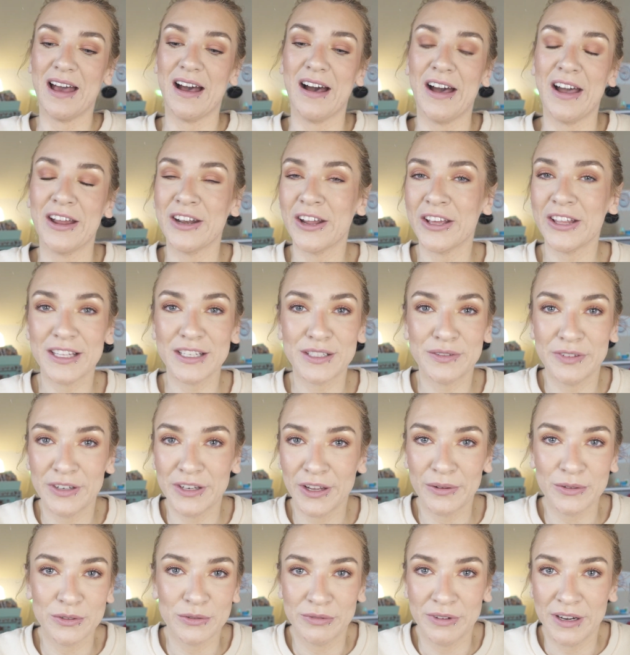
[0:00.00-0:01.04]
I know this
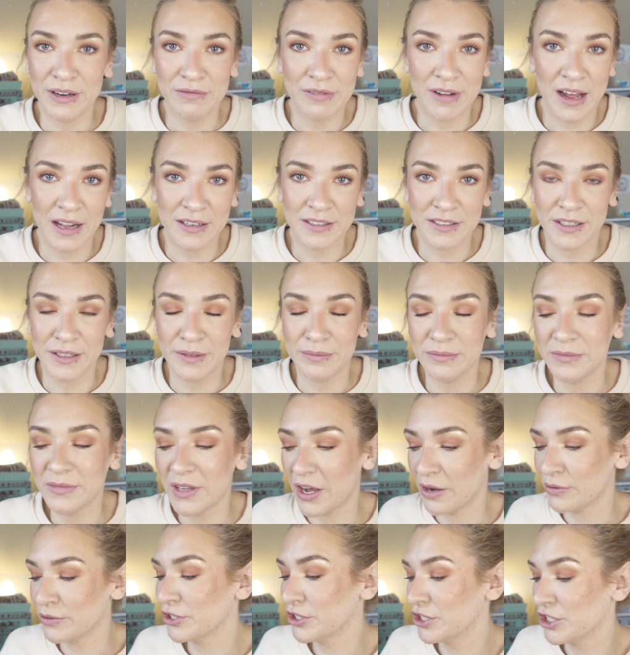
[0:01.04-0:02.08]
video was really random.
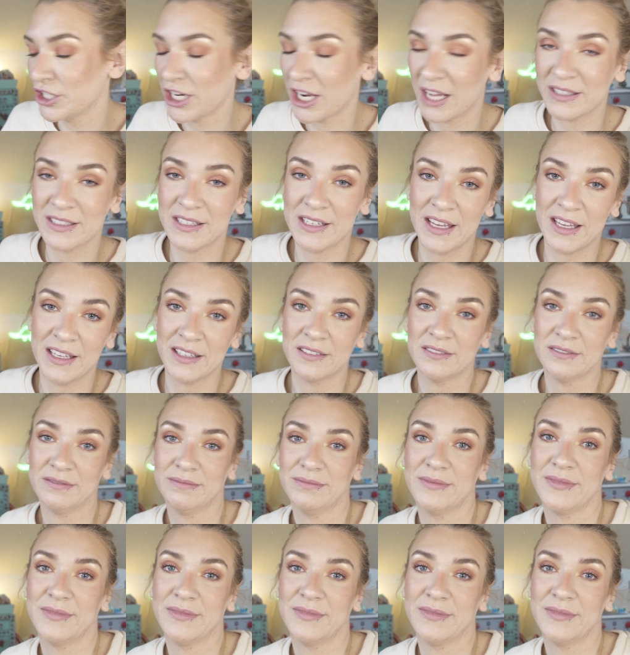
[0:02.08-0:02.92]
I was just chatting